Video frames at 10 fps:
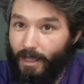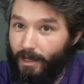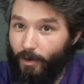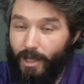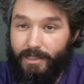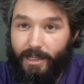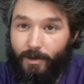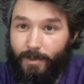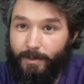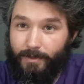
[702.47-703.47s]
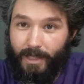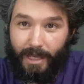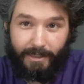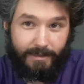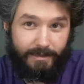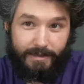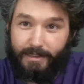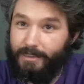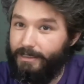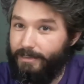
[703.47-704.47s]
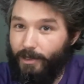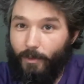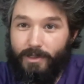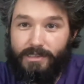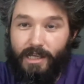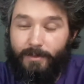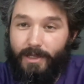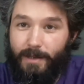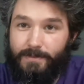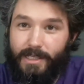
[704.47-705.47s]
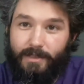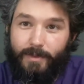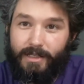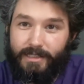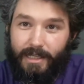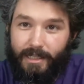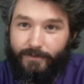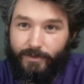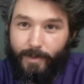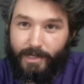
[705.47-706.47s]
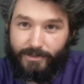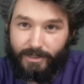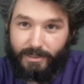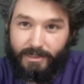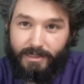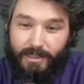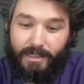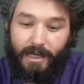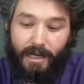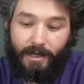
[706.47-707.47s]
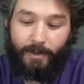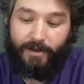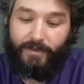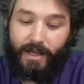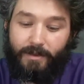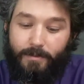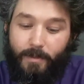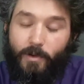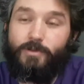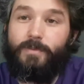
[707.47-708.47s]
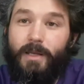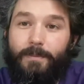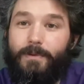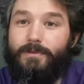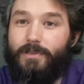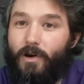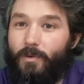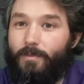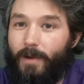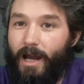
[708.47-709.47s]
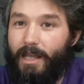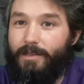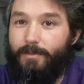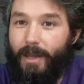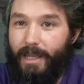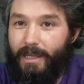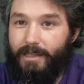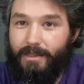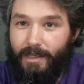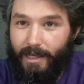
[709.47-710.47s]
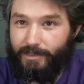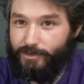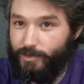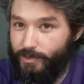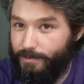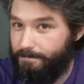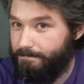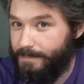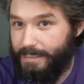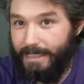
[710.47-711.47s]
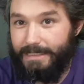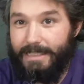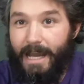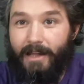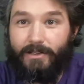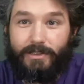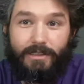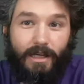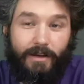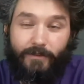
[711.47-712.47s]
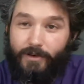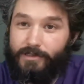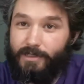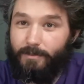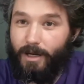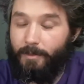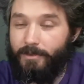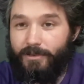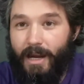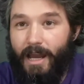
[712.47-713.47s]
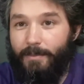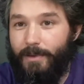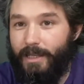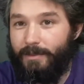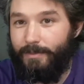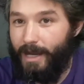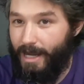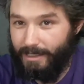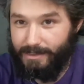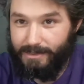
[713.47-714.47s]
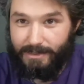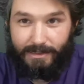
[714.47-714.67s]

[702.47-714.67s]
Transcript: Go ahead and tell people that. No one's going to be upset about that information. Matter of fact, most people don't mind paying the extra, say, $1 for some bubble wrap and a box.